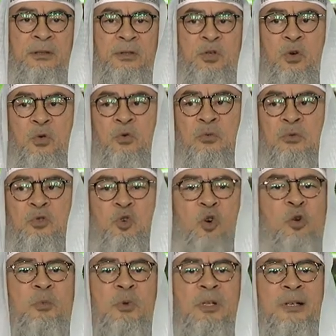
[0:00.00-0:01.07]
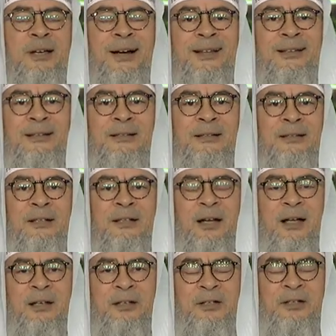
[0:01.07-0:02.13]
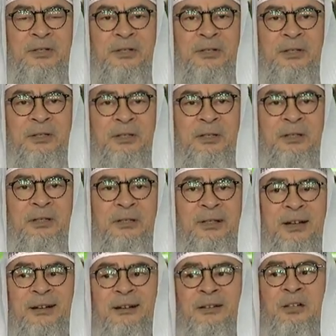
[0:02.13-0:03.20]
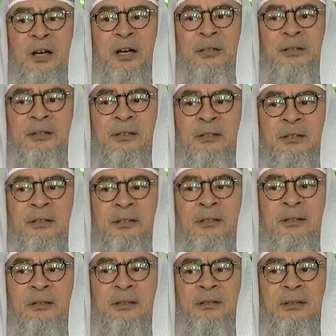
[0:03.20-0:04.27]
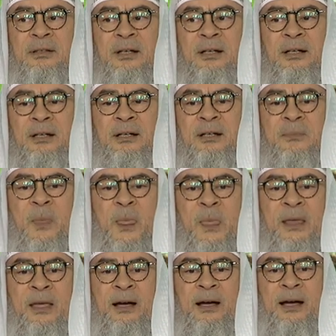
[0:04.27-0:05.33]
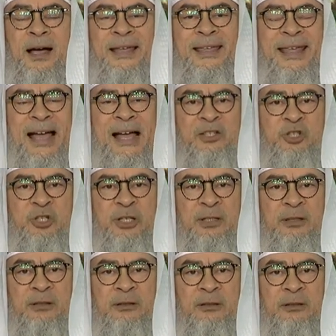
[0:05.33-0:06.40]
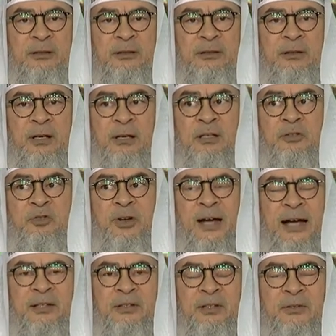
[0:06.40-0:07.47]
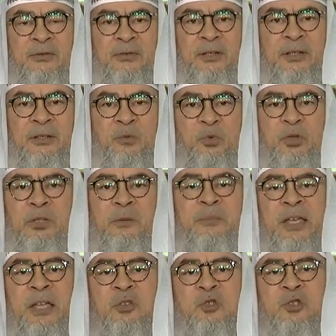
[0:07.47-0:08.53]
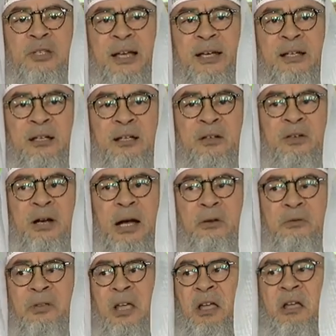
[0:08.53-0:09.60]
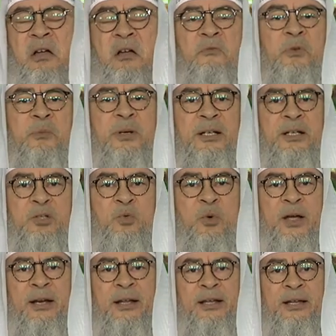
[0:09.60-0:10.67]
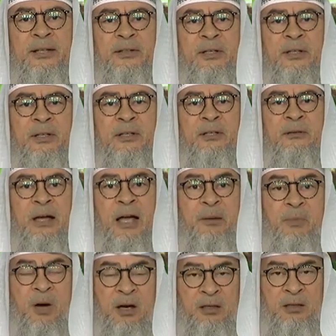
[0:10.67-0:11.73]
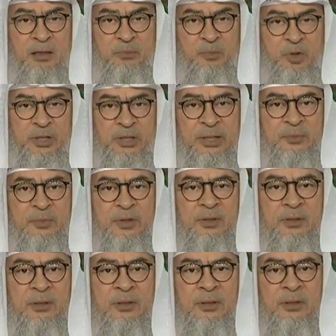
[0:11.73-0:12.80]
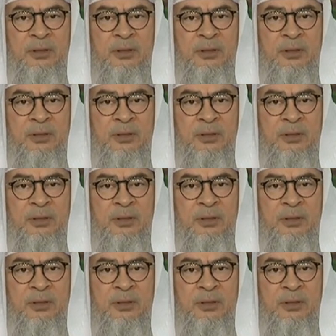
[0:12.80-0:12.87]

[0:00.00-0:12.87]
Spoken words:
So normal colors that are not eye-catching and not attractive, wouldn't make you stand in a crowd. Everybody's wearing it among the Muslims.